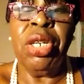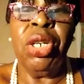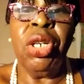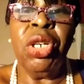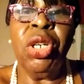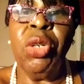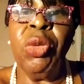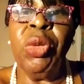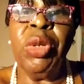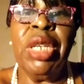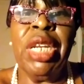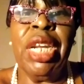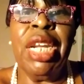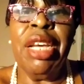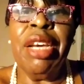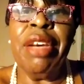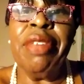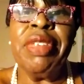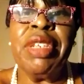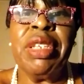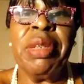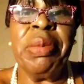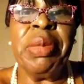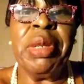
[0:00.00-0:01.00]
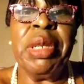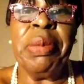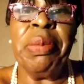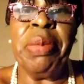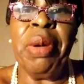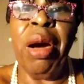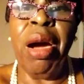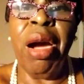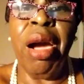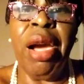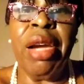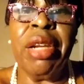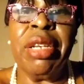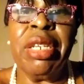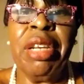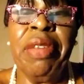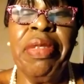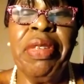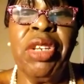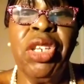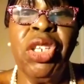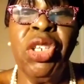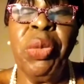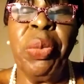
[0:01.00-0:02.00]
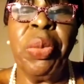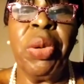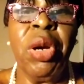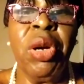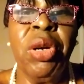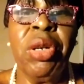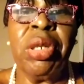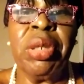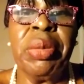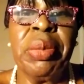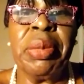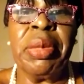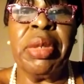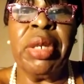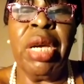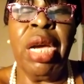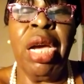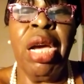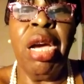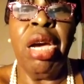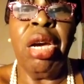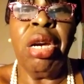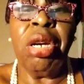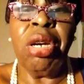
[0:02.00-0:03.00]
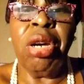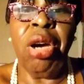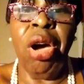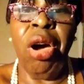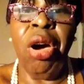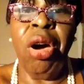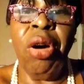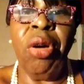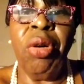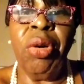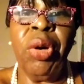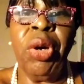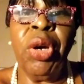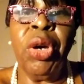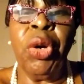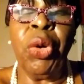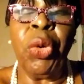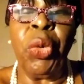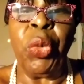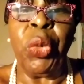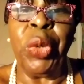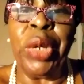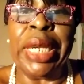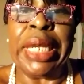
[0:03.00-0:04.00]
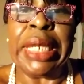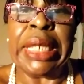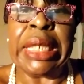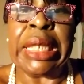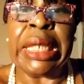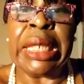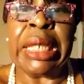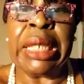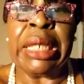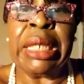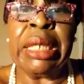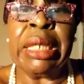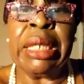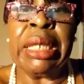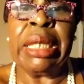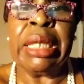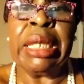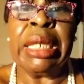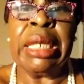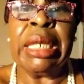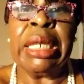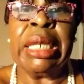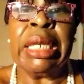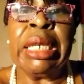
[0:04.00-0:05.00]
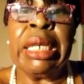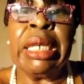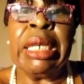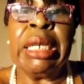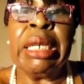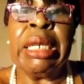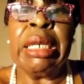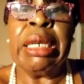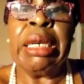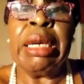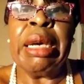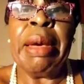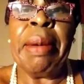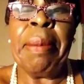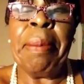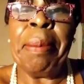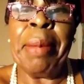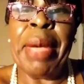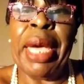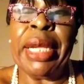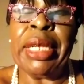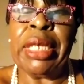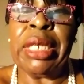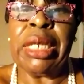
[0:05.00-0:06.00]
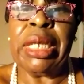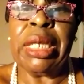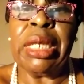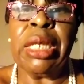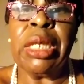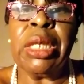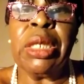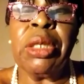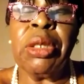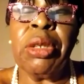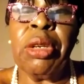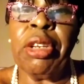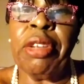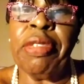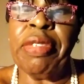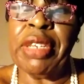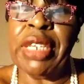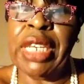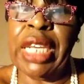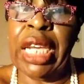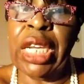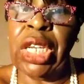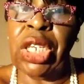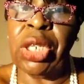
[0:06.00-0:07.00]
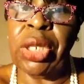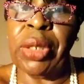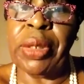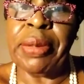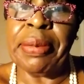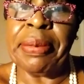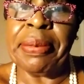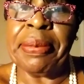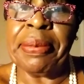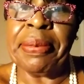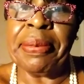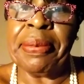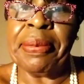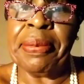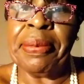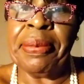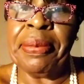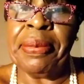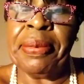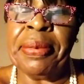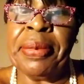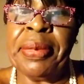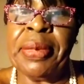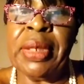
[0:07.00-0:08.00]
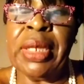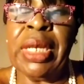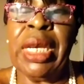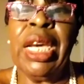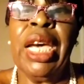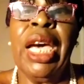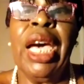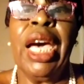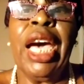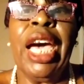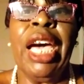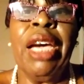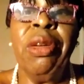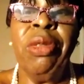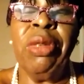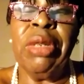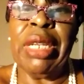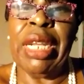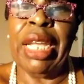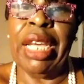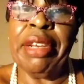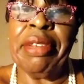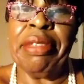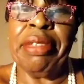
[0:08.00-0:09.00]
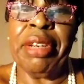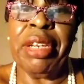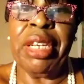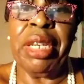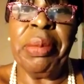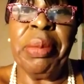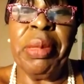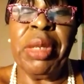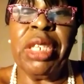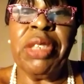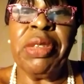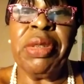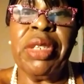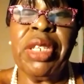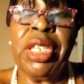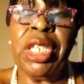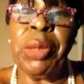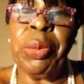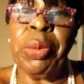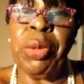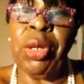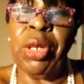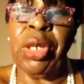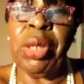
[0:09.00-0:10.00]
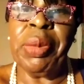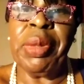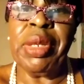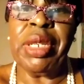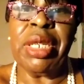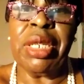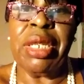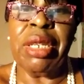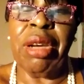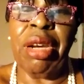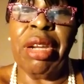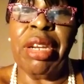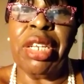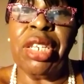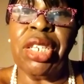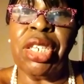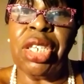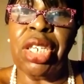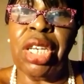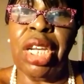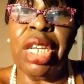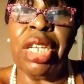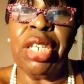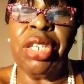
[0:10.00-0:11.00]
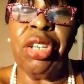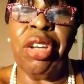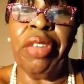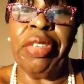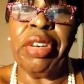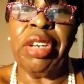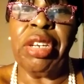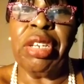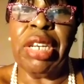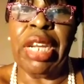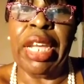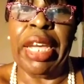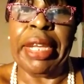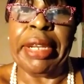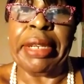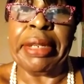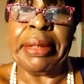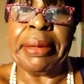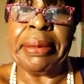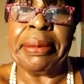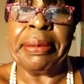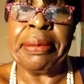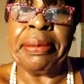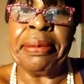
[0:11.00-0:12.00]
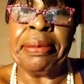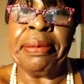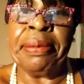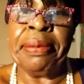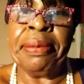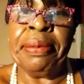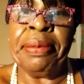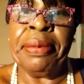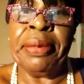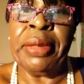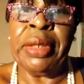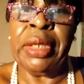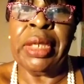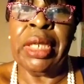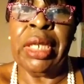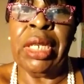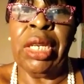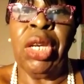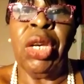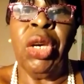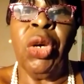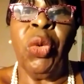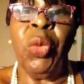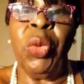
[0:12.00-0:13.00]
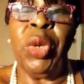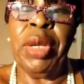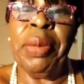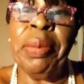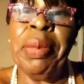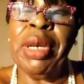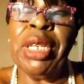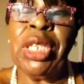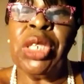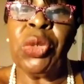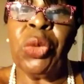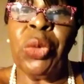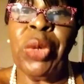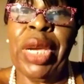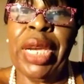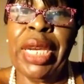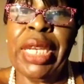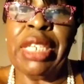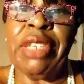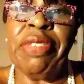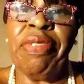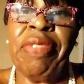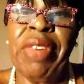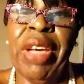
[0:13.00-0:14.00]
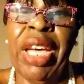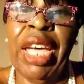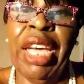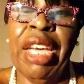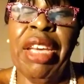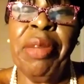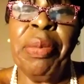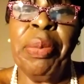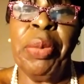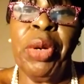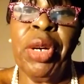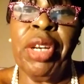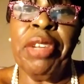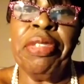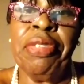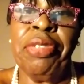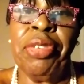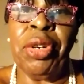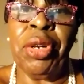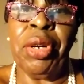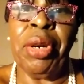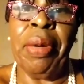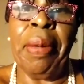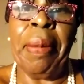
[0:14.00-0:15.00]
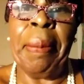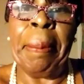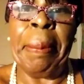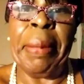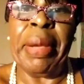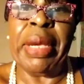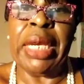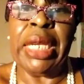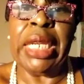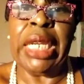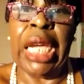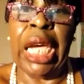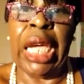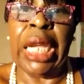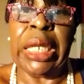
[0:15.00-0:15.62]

who would love to be part of a new program called Rent Matching Certification. I would like very much for this program to start in Charlotte, North Carolina. We must raise $5.4 million